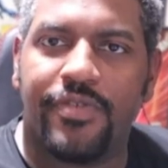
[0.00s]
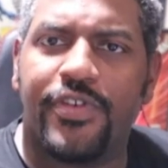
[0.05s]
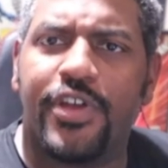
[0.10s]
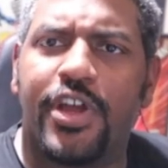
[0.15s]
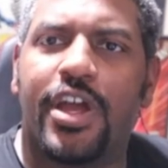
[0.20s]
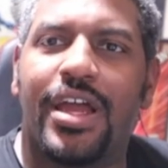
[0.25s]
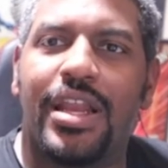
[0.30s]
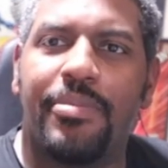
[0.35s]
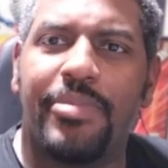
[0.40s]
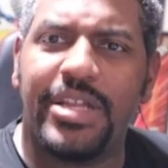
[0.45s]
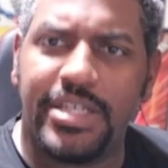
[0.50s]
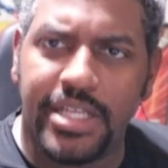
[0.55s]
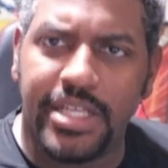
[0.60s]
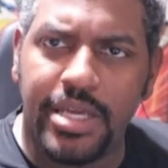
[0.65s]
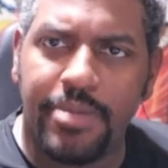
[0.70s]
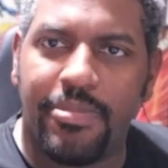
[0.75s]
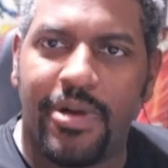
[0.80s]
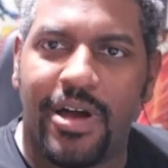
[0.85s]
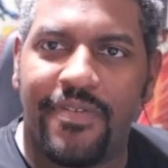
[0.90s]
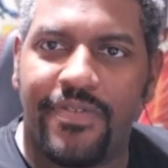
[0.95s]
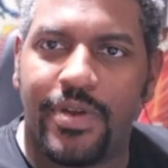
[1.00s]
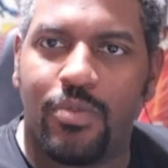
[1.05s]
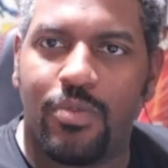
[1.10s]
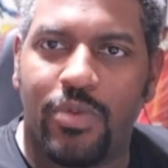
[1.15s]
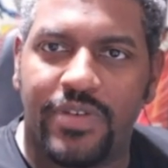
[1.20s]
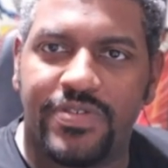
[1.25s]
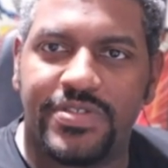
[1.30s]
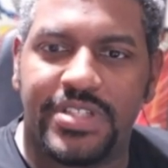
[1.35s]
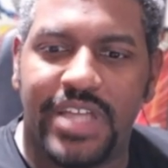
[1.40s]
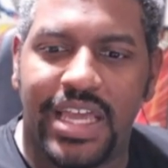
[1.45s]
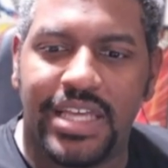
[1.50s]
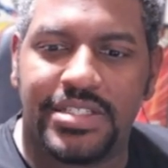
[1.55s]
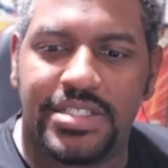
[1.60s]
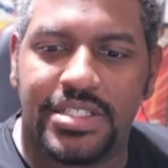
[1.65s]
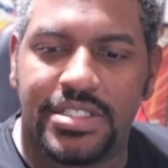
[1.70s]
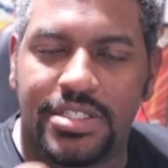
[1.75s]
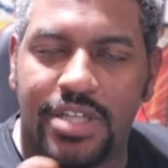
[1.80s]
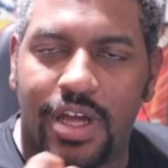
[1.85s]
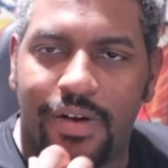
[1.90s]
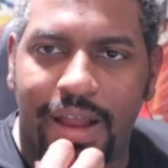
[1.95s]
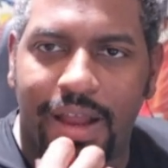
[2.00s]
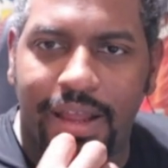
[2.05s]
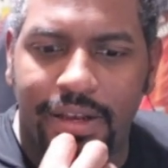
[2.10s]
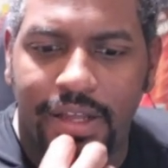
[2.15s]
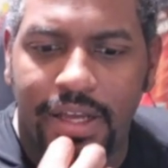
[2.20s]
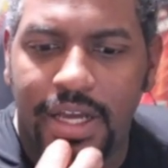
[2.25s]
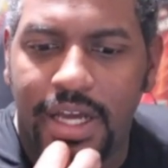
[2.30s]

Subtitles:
You're going to be debuffing with stasis, all right?